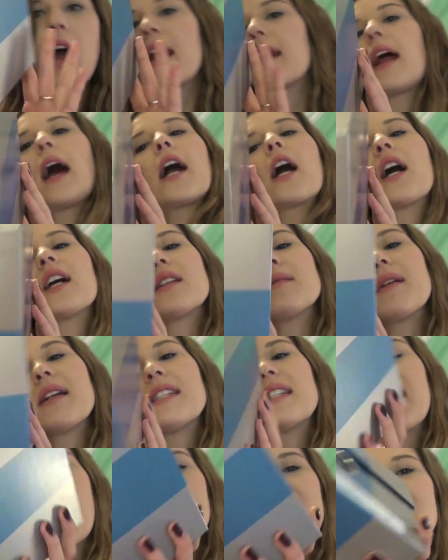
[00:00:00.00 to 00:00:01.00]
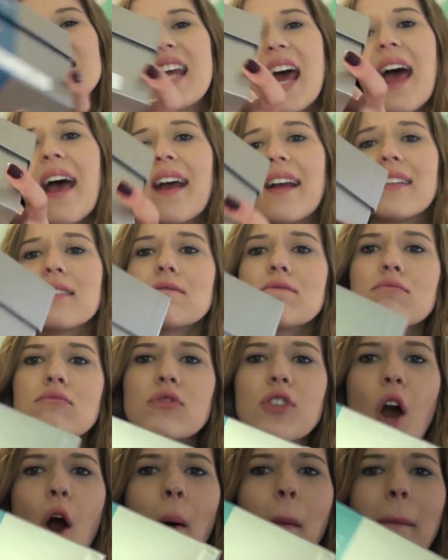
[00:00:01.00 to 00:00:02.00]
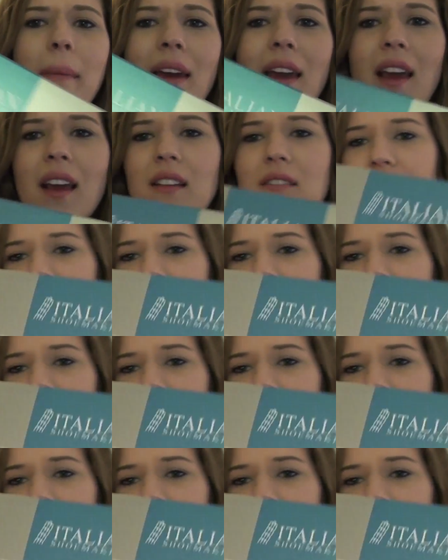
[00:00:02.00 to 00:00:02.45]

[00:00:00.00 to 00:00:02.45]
and I got them in a size ten. Go me,